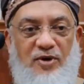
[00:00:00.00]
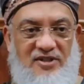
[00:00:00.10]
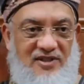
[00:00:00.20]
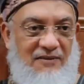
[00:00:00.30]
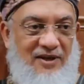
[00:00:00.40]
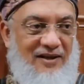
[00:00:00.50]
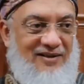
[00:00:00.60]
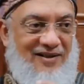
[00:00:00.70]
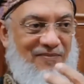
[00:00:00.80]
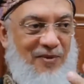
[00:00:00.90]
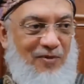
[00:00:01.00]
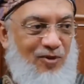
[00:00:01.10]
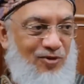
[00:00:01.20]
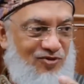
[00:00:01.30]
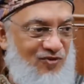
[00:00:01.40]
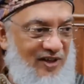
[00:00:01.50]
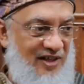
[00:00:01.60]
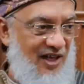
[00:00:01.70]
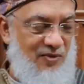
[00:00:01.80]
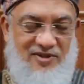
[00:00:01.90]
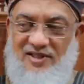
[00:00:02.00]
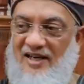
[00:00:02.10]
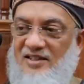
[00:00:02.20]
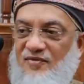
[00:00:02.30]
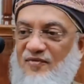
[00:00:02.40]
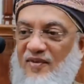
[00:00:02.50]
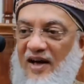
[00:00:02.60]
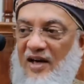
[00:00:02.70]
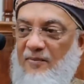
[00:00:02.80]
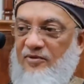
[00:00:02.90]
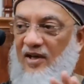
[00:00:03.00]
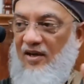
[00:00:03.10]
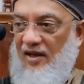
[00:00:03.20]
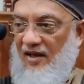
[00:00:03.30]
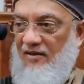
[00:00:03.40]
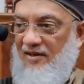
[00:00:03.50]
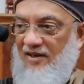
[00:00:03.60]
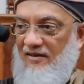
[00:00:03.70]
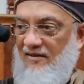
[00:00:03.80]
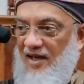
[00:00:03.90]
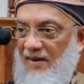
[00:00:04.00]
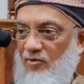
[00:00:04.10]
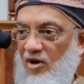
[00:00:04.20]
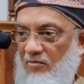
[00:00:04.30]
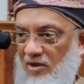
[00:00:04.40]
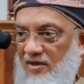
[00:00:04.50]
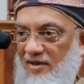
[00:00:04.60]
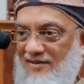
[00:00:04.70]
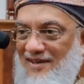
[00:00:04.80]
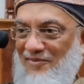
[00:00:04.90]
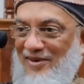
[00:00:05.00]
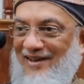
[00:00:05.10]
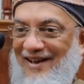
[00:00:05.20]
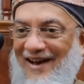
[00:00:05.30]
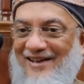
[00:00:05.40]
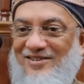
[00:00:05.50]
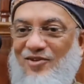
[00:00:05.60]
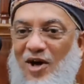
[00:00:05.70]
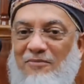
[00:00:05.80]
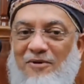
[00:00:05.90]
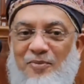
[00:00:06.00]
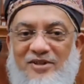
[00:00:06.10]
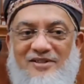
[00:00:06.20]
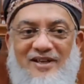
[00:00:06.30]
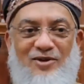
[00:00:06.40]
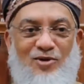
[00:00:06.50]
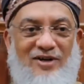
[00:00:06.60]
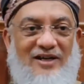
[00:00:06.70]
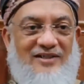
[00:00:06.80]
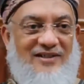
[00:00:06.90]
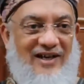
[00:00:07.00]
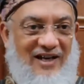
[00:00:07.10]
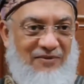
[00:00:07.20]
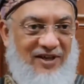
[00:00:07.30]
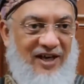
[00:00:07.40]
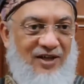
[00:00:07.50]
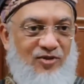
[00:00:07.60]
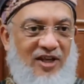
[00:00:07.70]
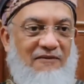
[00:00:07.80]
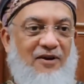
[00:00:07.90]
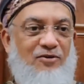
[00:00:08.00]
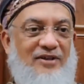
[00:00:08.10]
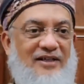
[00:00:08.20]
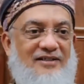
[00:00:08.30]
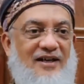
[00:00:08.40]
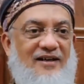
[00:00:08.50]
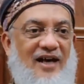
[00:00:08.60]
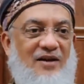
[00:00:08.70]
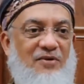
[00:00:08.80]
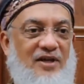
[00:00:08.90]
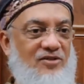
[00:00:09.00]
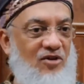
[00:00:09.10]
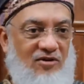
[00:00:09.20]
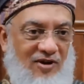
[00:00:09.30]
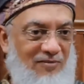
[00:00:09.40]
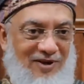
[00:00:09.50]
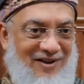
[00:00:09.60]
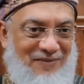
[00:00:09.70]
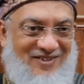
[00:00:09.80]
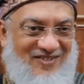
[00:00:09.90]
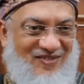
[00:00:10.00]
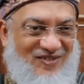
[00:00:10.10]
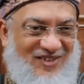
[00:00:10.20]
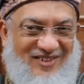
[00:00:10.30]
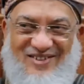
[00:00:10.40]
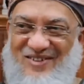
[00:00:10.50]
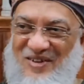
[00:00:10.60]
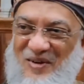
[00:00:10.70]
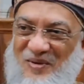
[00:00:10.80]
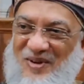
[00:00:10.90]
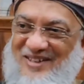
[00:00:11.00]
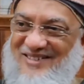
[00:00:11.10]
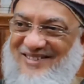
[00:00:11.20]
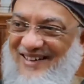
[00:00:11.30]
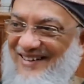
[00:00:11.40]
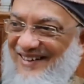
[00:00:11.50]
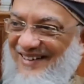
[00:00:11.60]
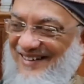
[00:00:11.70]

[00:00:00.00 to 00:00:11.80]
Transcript: person, I mean, people use funny language, as if Arabs are abnormal in some way. As a normal person, I don't understand Arabic. So anyone who is understanding Arabic is not normal. I mean, what is that?